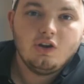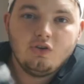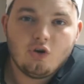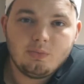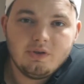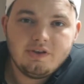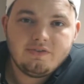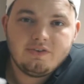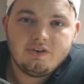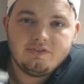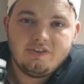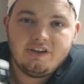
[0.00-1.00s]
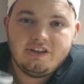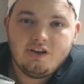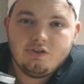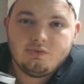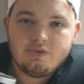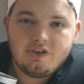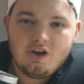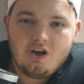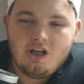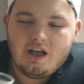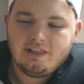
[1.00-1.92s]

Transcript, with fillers: Normally for videos with y'all,